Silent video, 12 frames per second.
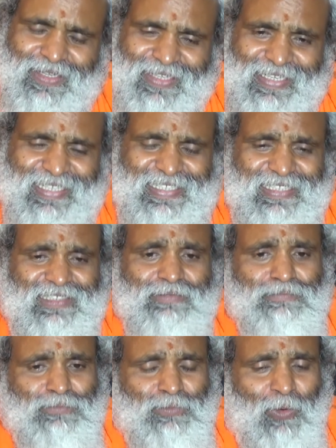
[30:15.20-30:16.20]
it is
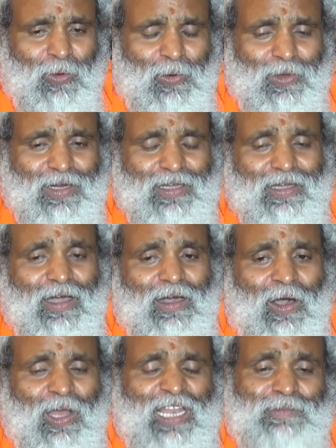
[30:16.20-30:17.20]
more
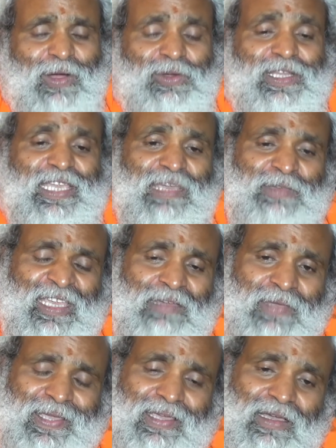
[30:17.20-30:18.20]
all about giving
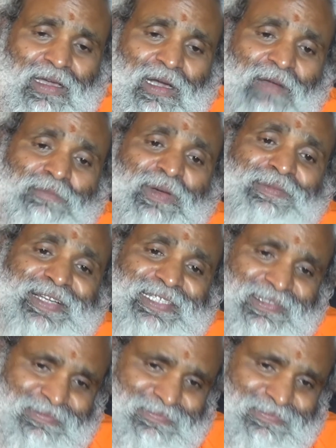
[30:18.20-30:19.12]
me confirmation.